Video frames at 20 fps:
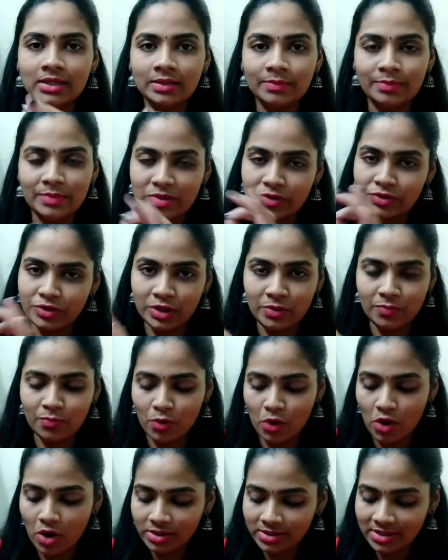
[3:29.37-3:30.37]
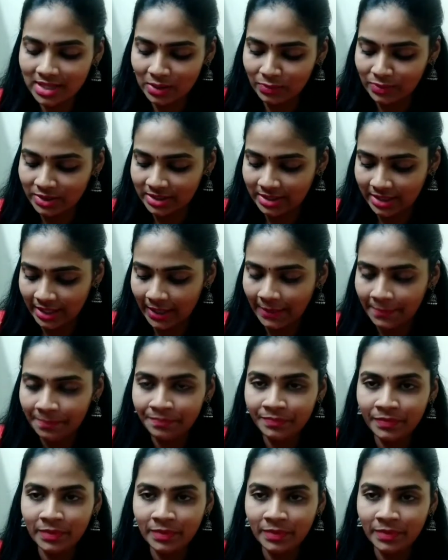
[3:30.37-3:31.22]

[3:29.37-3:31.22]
mystery box I would say